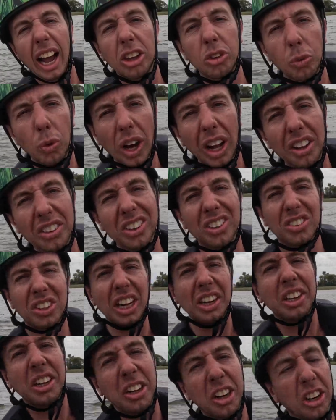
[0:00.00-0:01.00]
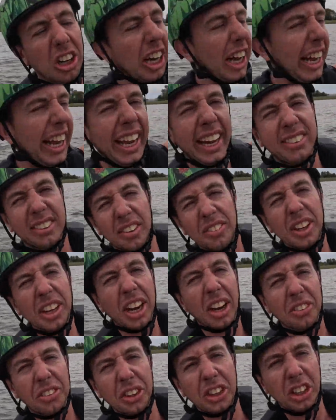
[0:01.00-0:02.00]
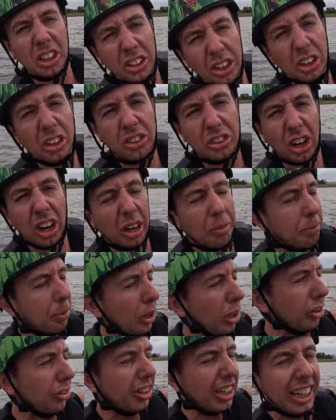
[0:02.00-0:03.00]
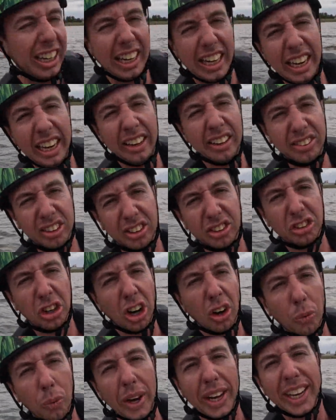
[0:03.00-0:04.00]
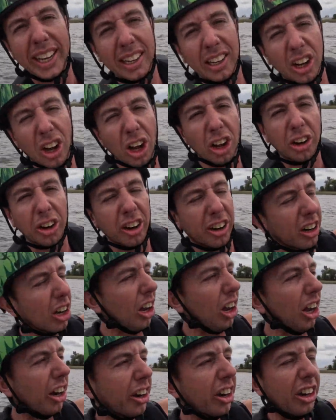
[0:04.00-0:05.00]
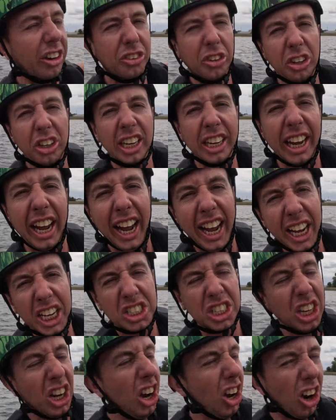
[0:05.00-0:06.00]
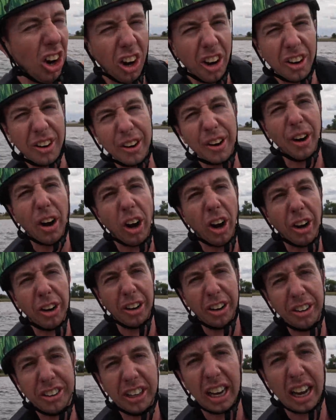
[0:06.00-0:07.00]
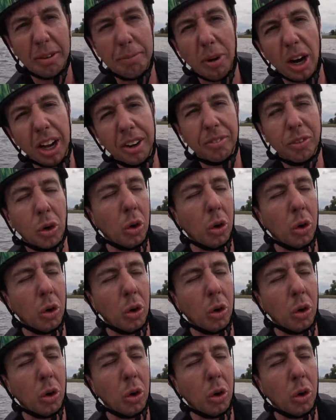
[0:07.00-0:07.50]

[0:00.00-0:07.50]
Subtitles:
As well as extending your legs, something else you can do to start improving is to start waiting longer and longer so you can edge harder and harder into that bottom